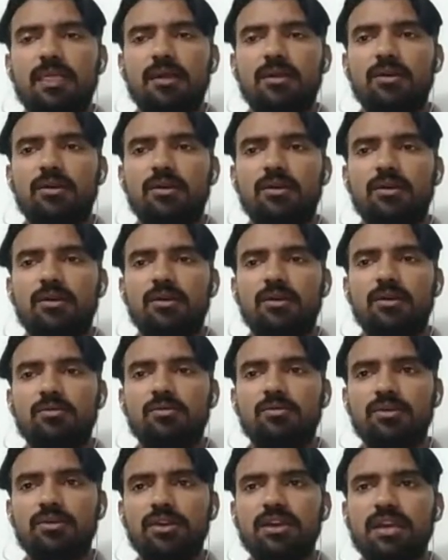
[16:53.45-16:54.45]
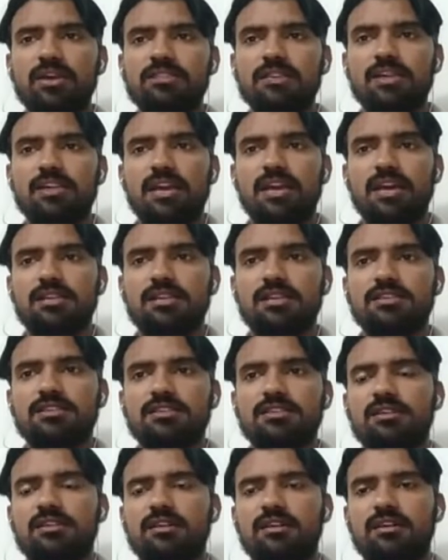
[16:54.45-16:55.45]
we can say that
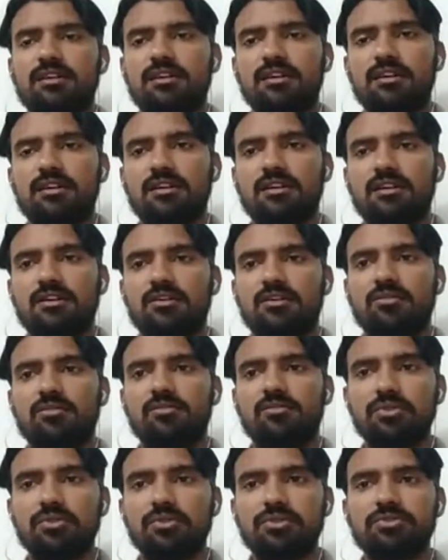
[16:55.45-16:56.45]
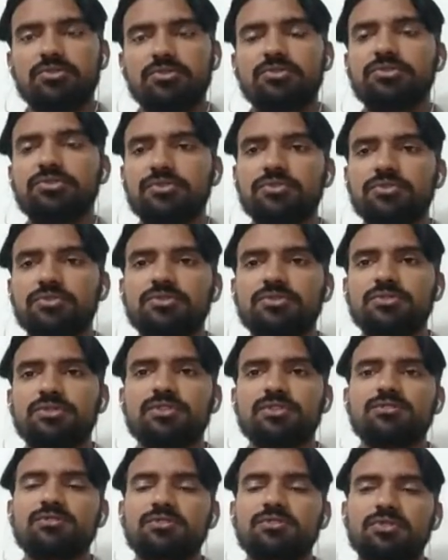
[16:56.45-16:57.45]
we should use
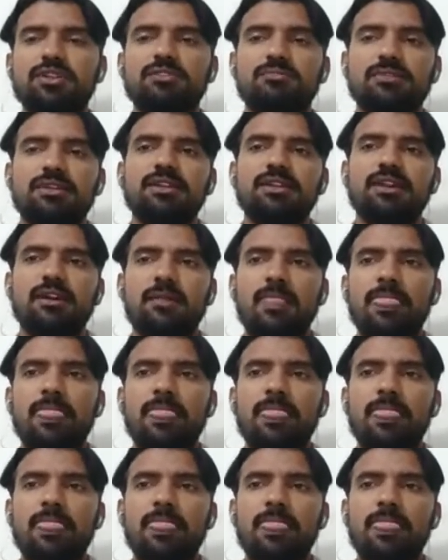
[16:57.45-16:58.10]
social media.